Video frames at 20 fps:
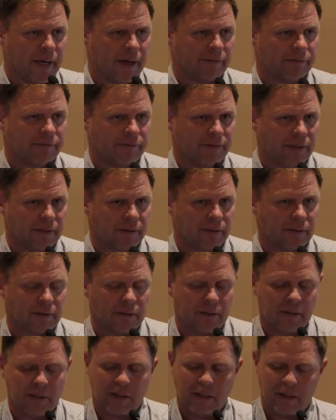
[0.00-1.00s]
field.
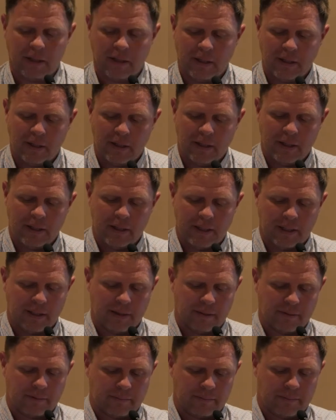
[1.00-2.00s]

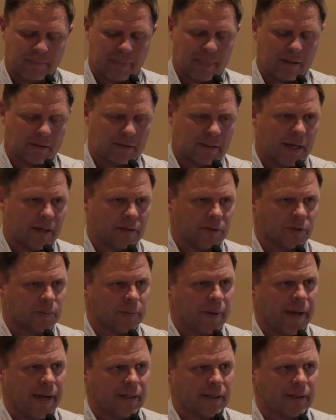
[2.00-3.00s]
And a lot of those
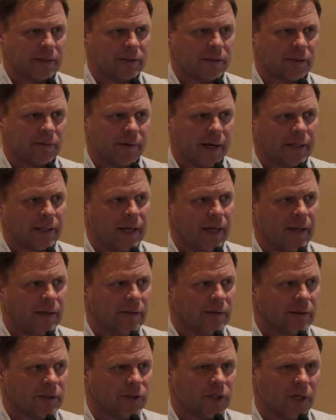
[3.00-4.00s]
paddocks are
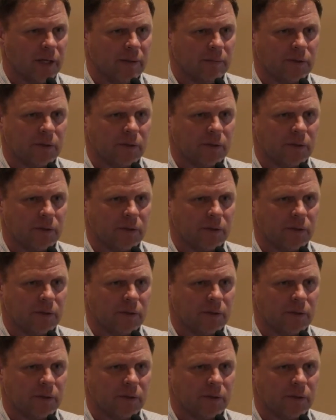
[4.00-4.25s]
rectangular shaped,